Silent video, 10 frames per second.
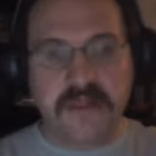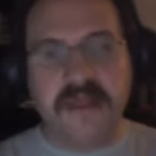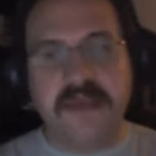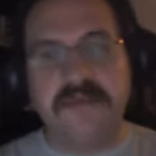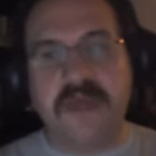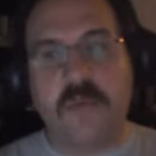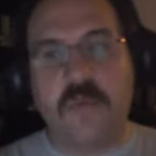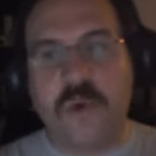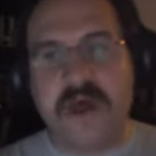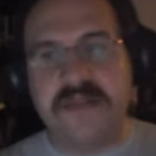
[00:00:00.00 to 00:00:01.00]
taking that
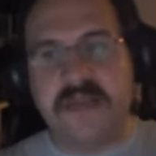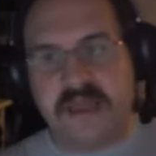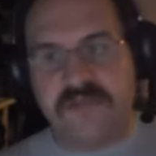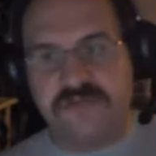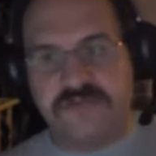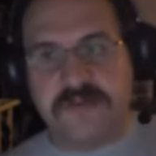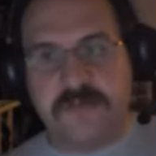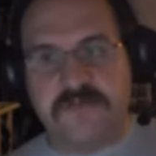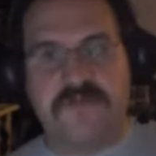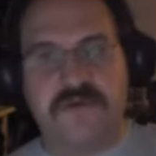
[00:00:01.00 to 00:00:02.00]
one extra
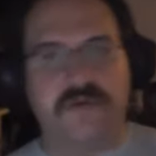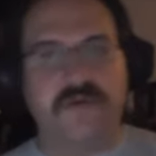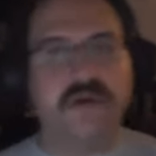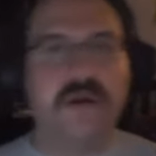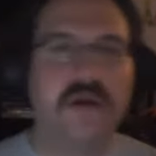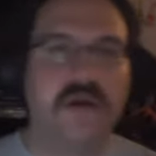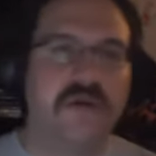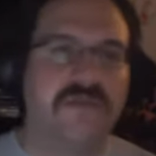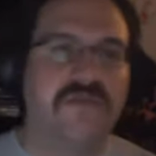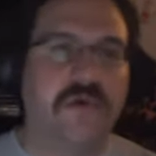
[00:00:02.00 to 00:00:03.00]
step further.
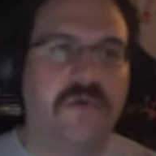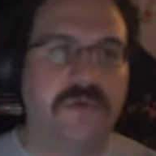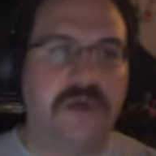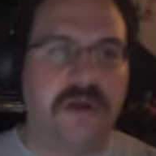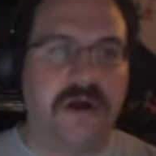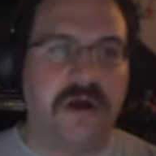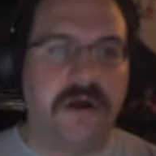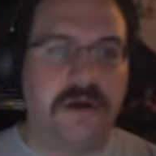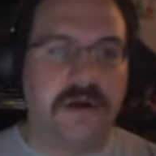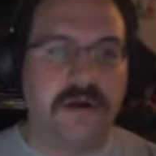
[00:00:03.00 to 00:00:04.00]
So we
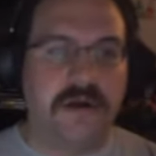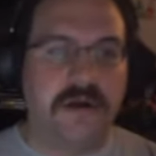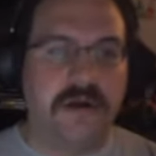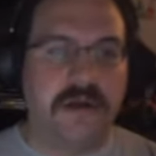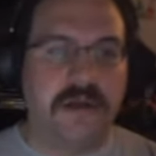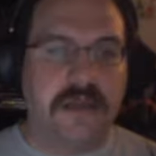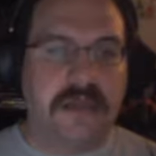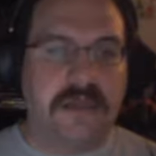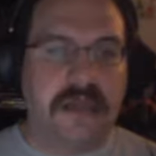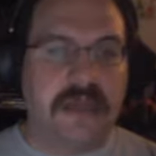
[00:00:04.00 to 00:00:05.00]
are
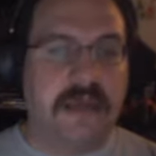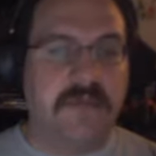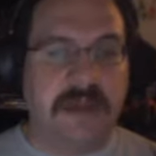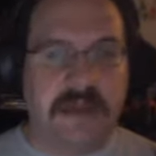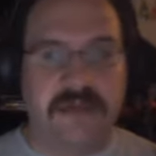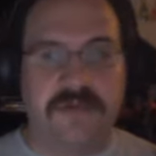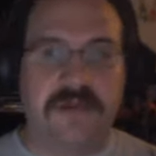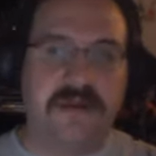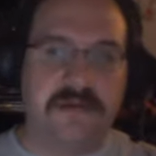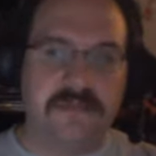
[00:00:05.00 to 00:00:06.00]
in a battle
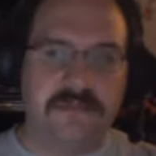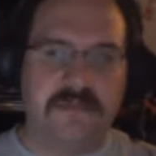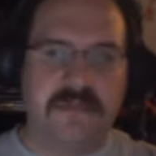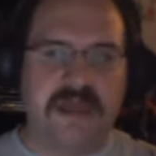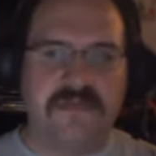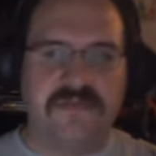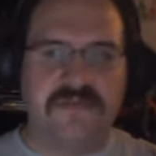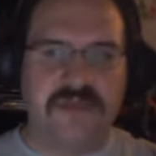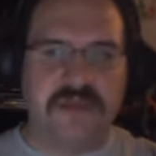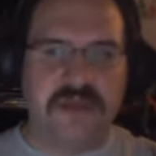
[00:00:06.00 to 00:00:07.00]
arena,
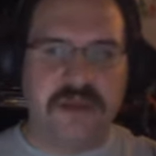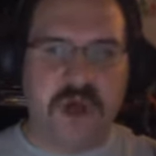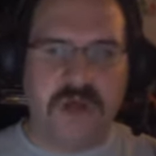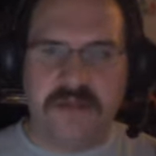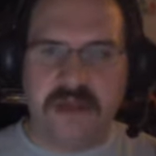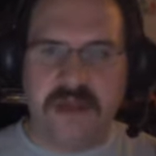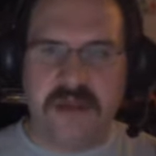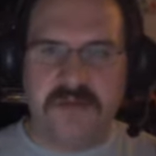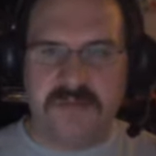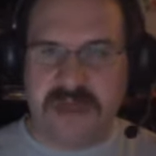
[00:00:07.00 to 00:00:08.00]
massively
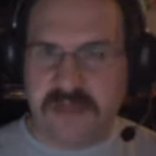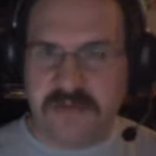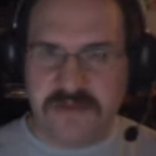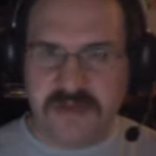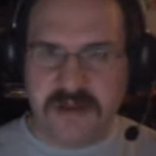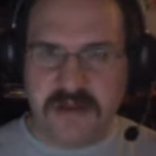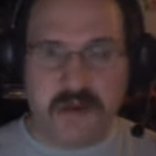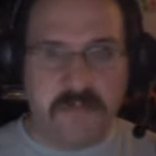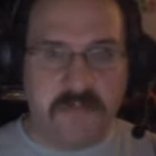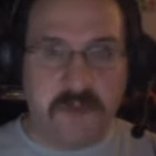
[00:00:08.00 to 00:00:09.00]
online battle arena,
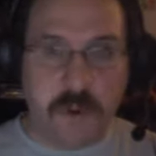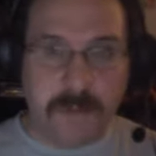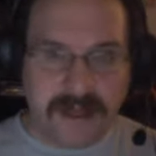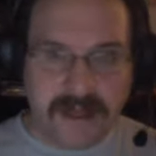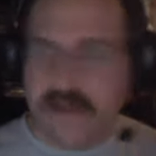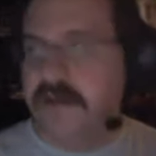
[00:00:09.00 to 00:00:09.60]
a MOBA.